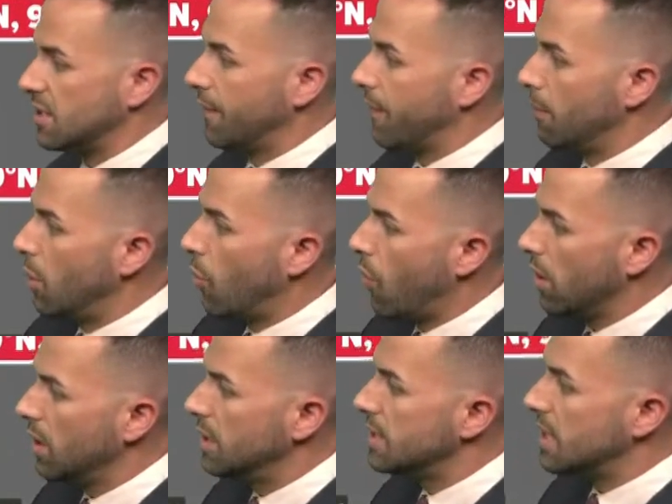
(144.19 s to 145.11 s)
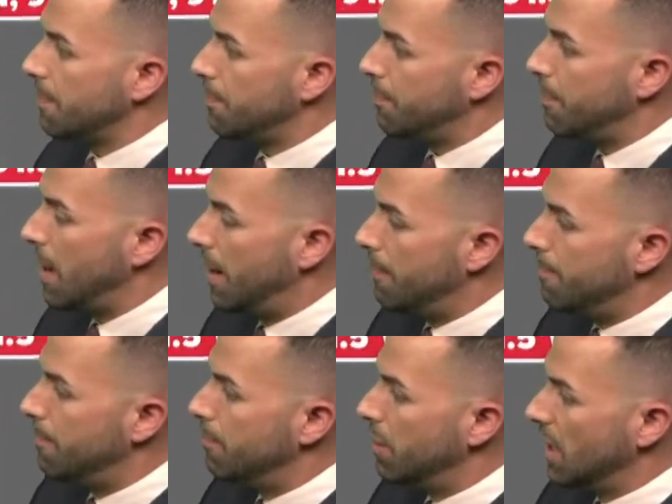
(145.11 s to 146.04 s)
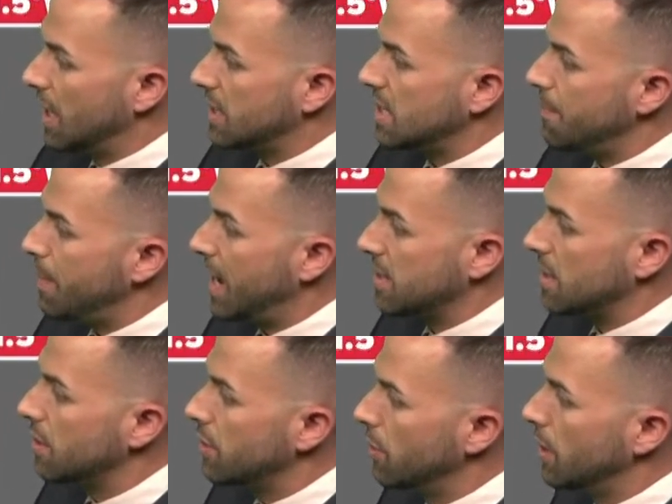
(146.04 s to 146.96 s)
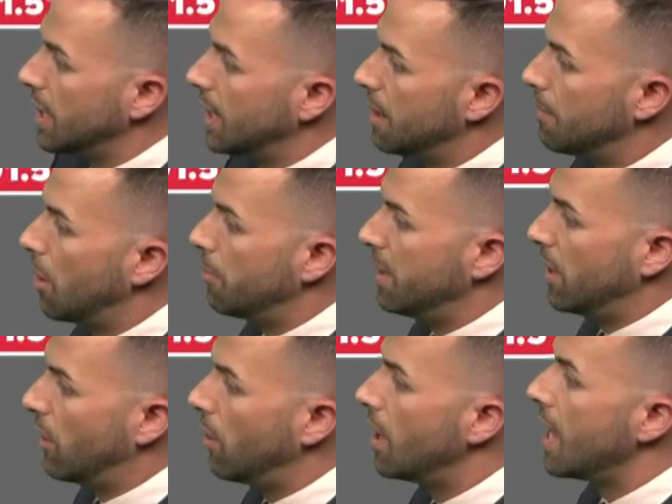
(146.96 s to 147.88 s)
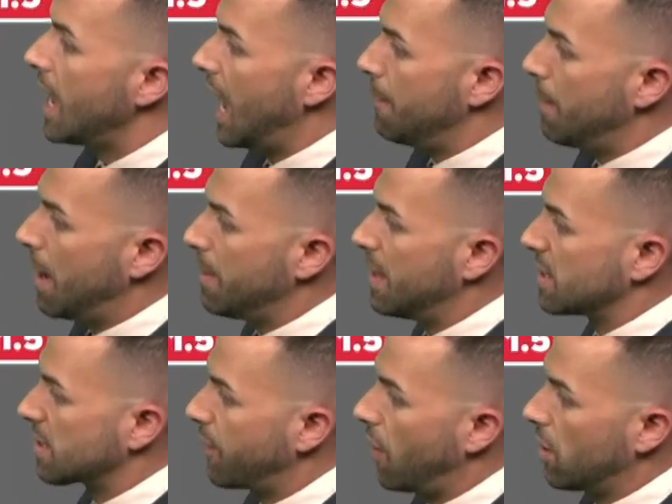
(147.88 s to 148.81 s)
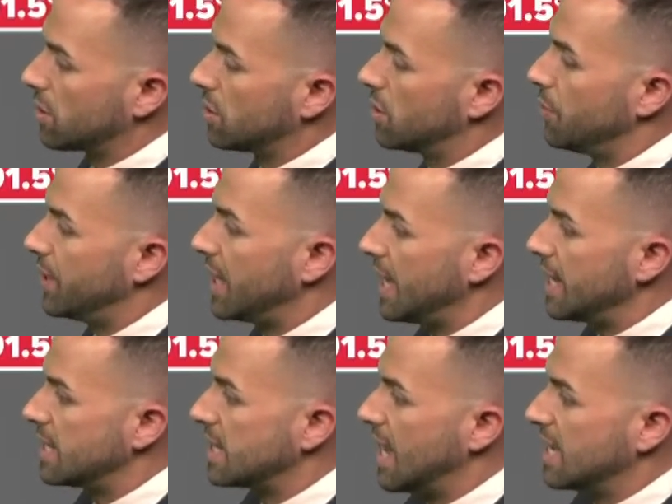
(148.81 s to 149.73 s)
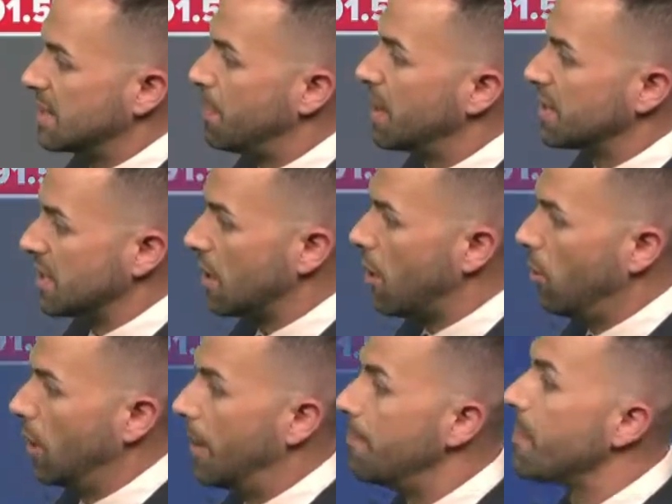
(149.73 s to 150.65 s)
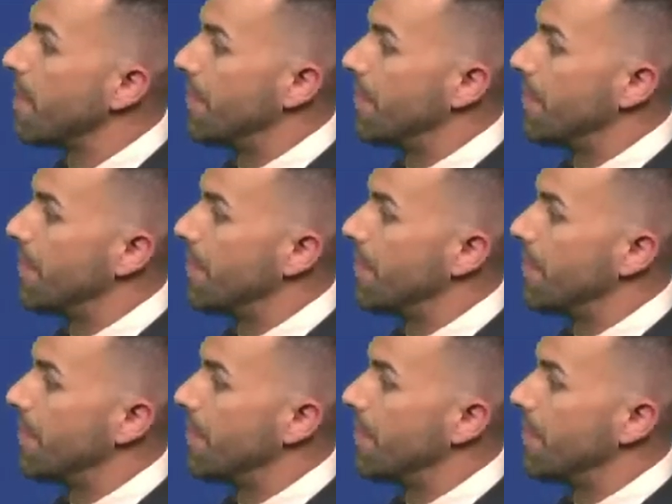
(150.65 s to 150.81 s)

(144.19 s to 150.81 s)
So from New Orleans to uh, Biloxi, Pascagoula, and then Mobile, and maybe as far to the east as Pensacola.